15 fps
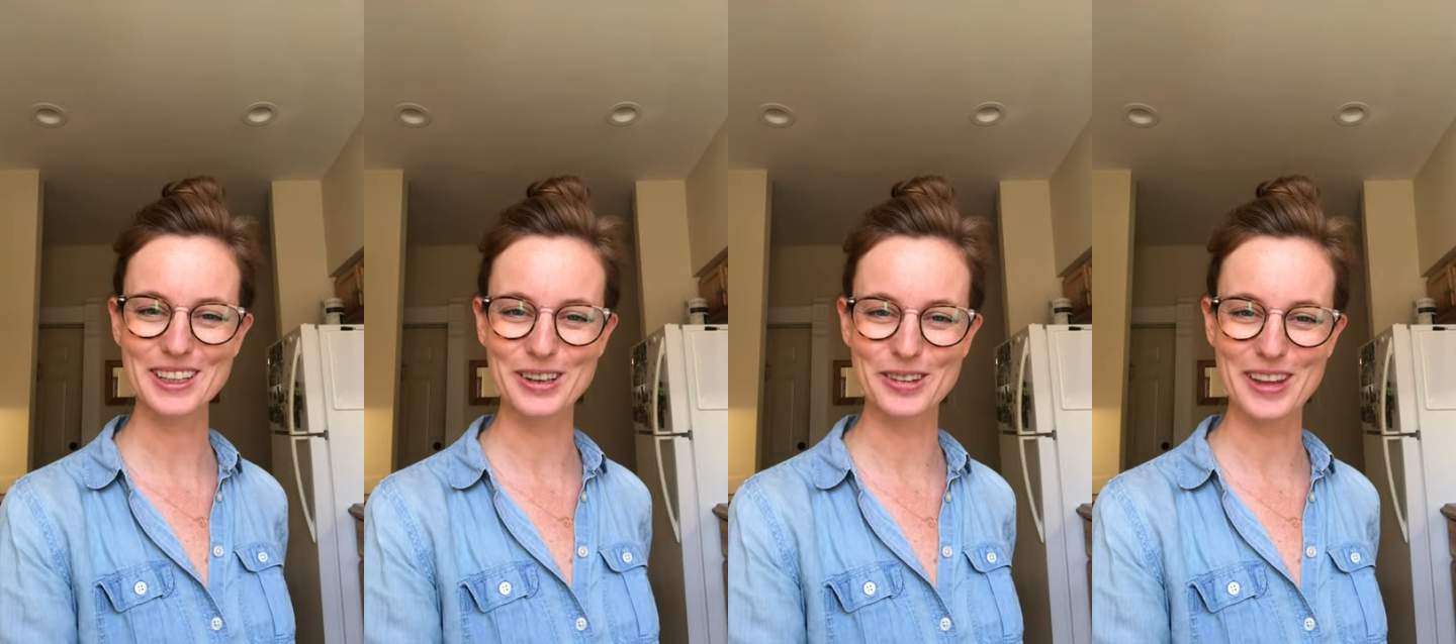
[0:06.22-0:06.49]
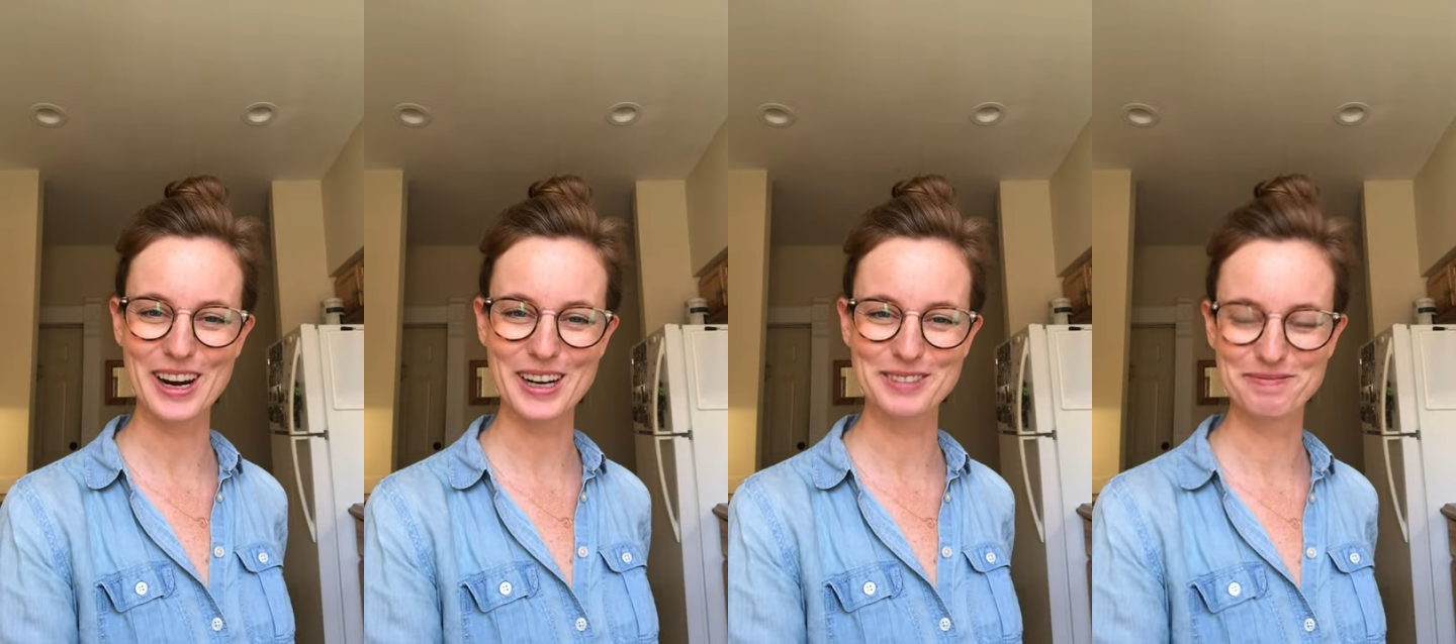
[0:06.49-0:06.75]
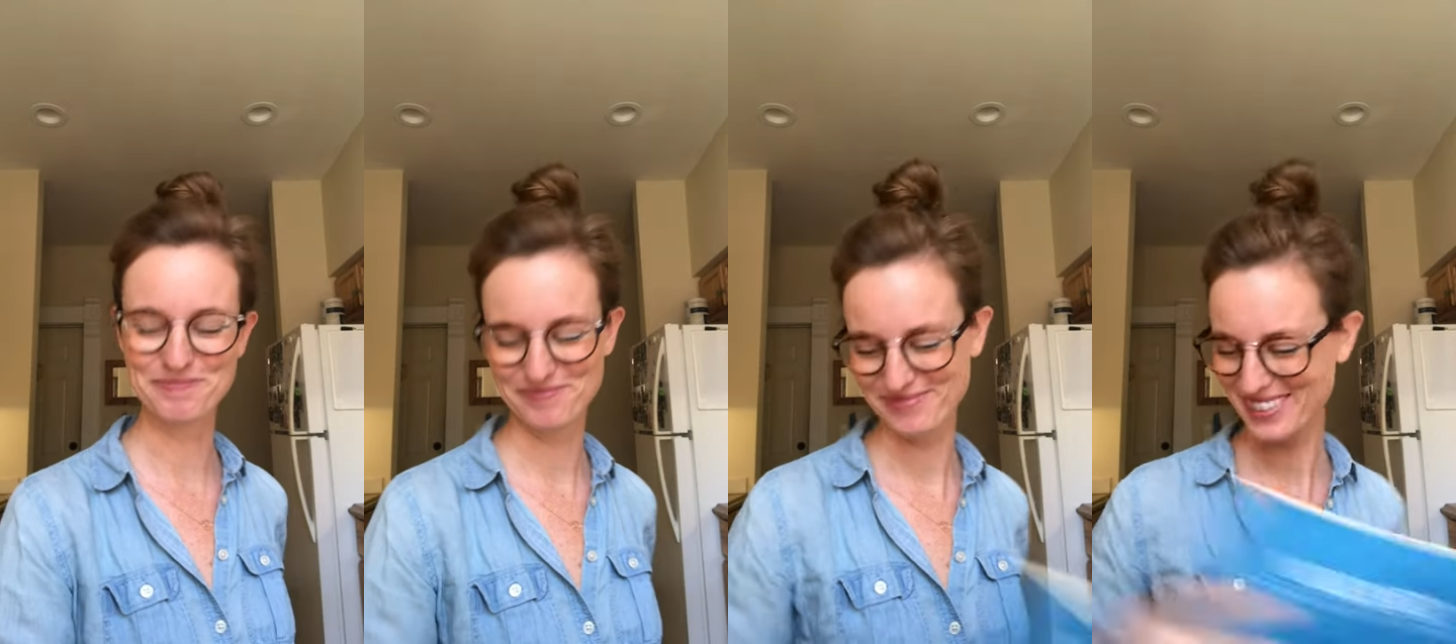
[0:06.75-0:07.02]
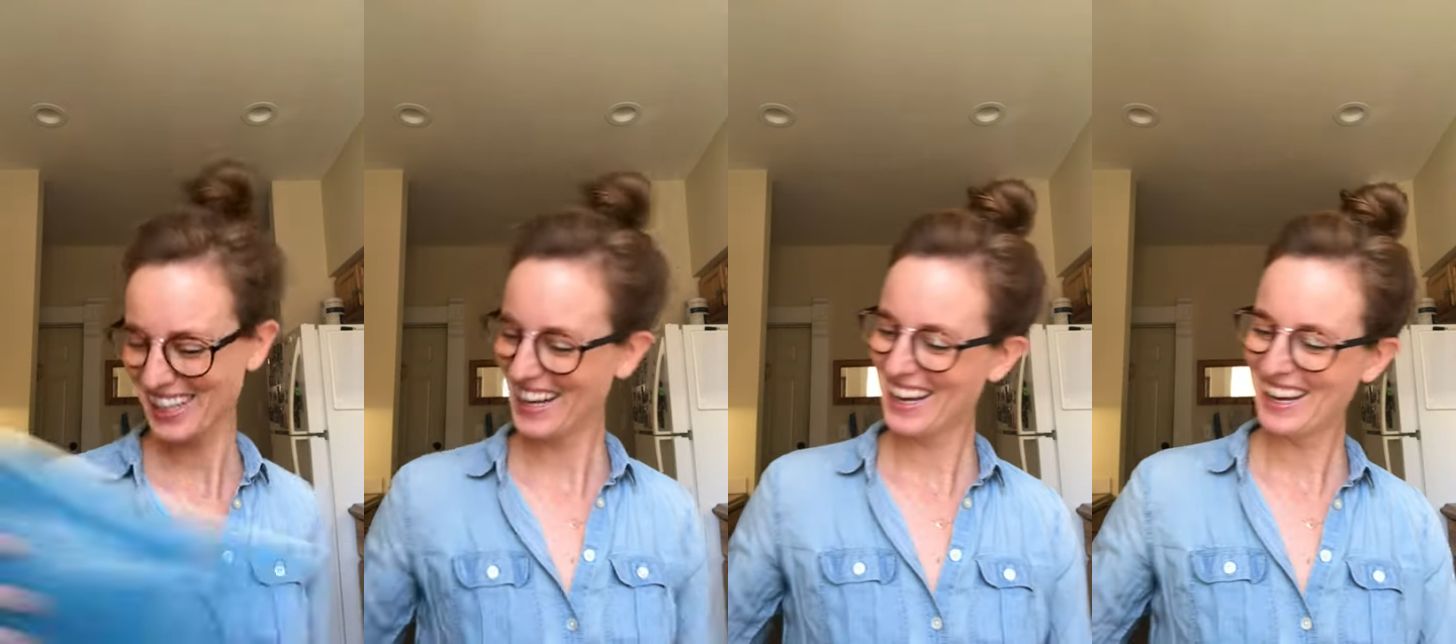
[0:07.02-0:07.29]
Hello there.
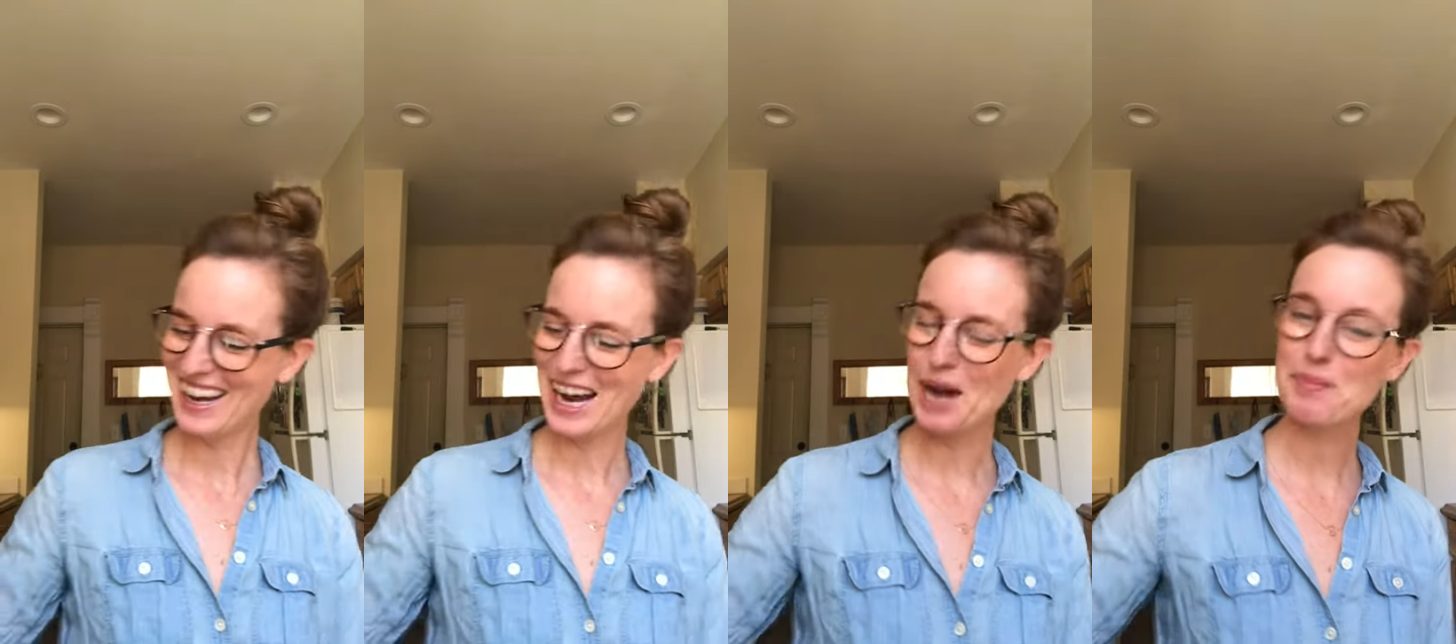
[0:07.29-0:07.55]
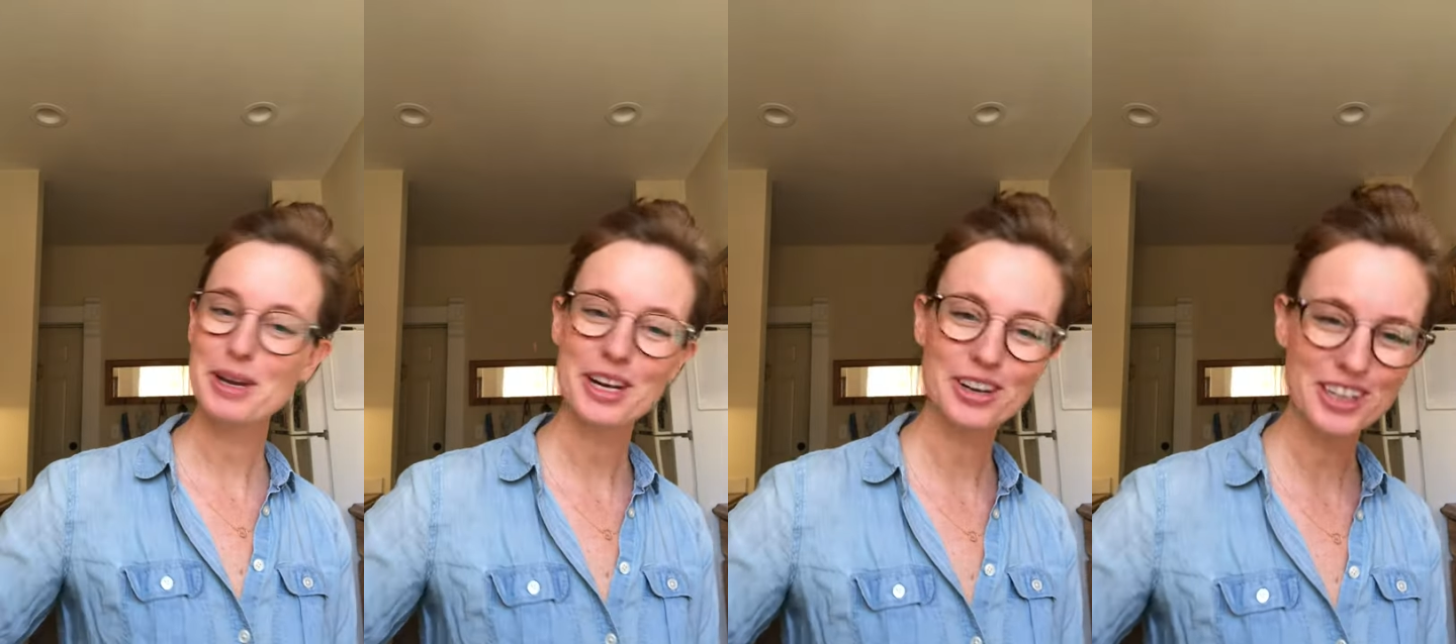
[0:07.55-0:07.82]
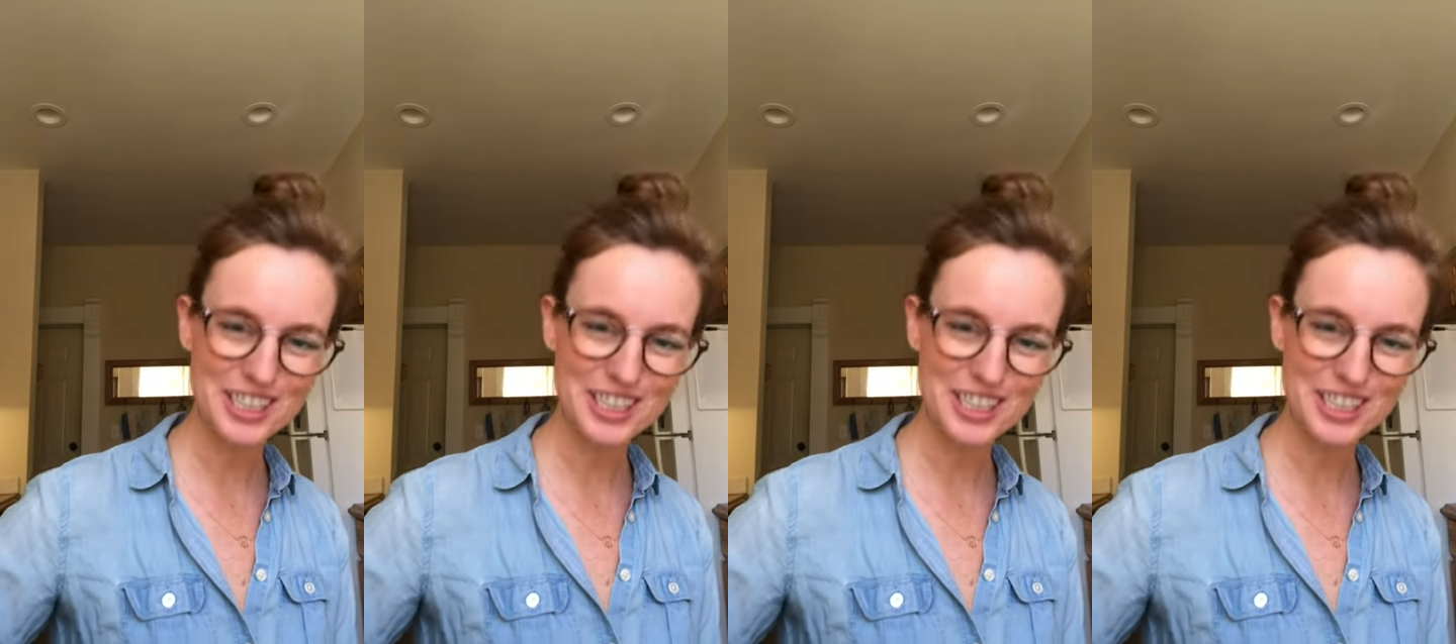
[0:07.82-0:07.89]
I'm here